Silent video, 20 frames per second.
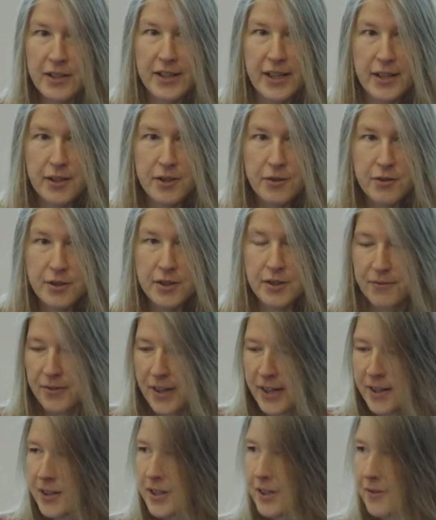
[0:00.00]
They used
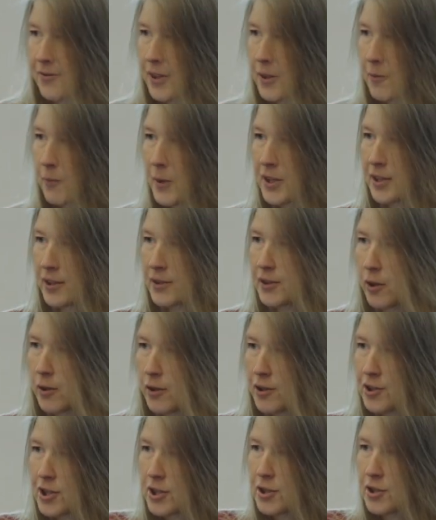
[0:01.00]
very different
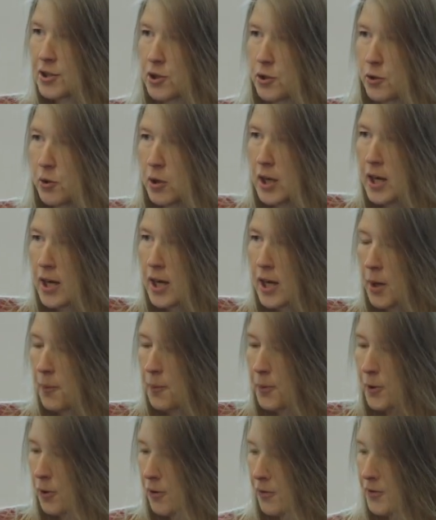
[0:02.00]
methodologies to
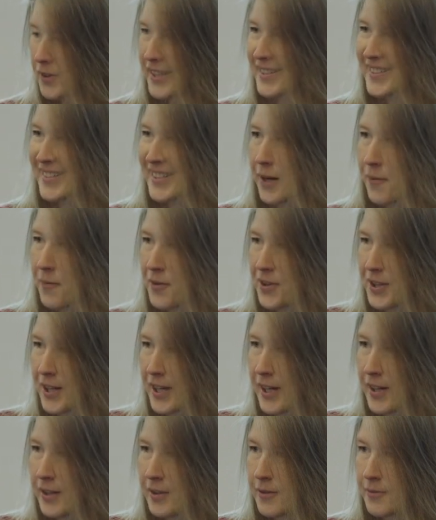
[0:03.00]
prove the same
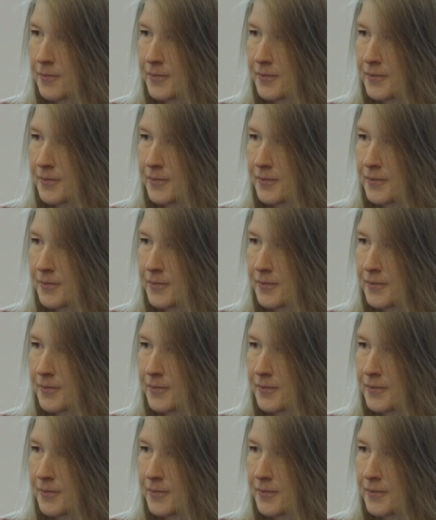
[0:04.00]
thing.